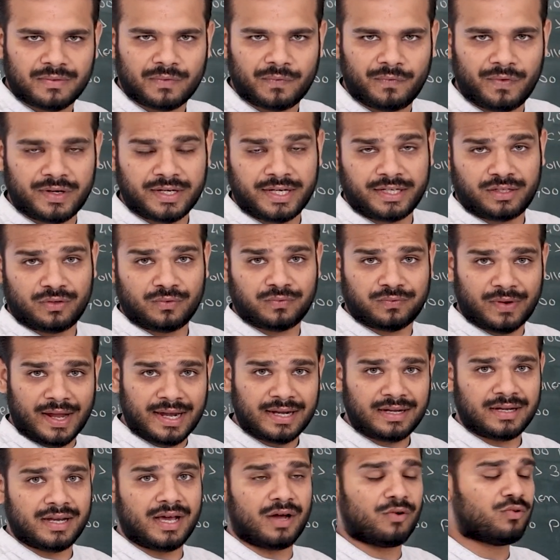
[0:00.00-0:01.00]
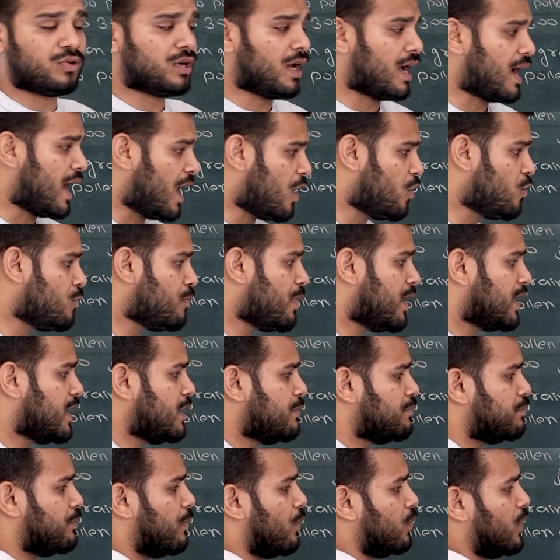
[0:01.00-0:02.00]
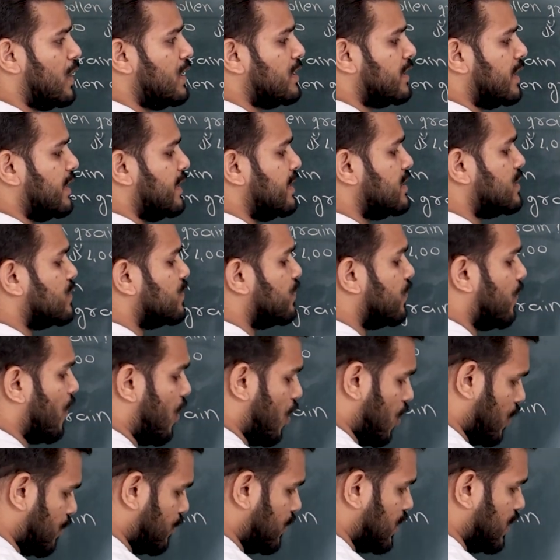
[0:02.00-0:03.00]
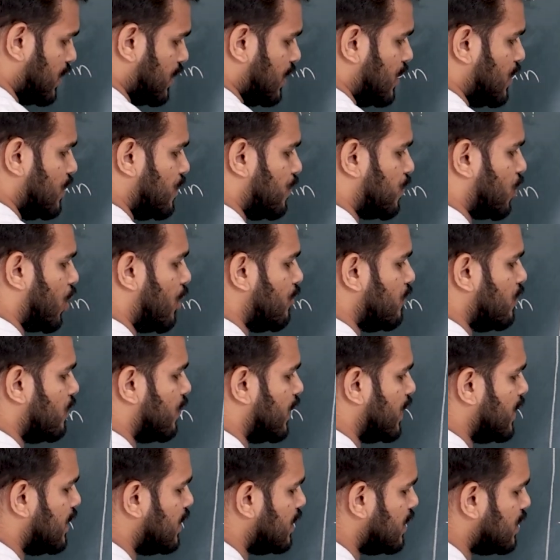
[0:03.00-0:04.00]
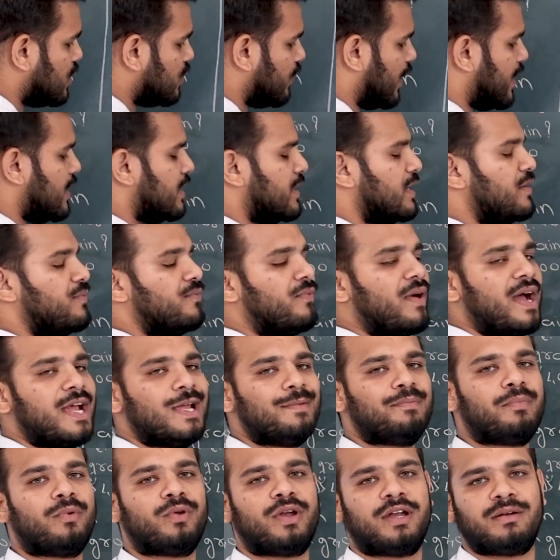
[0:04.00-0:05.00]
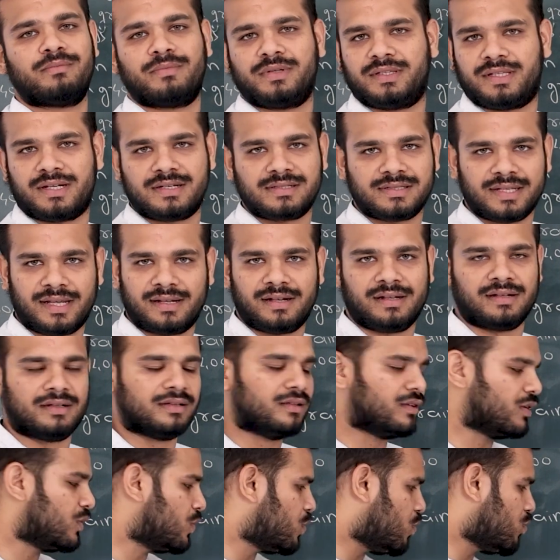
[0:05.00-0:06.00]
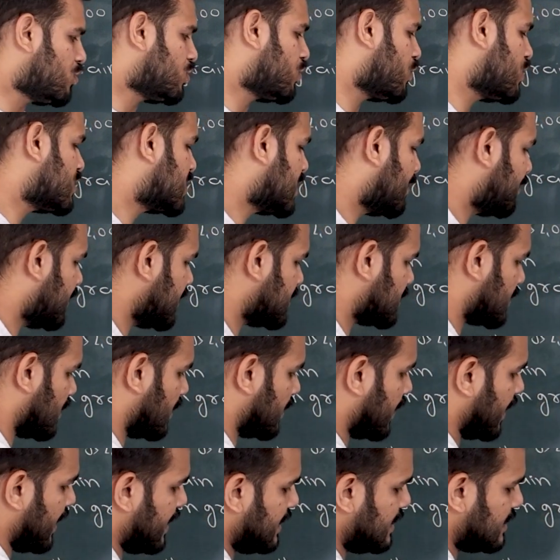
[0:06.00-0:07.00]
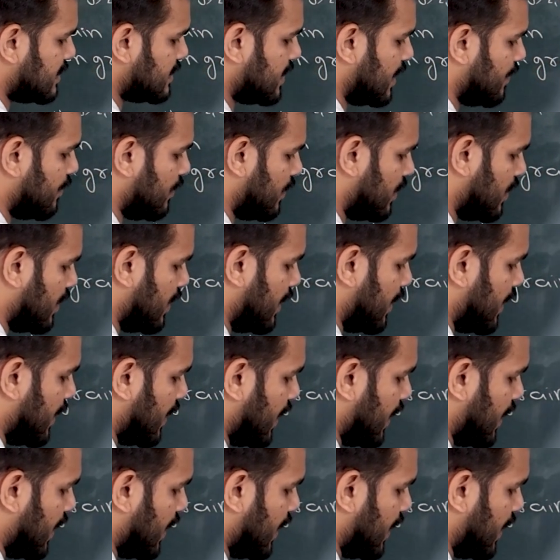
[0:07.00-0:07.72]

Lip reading: We need to find out how many pollen grain is formed from 125 pollen mother cell. Core concept is again same.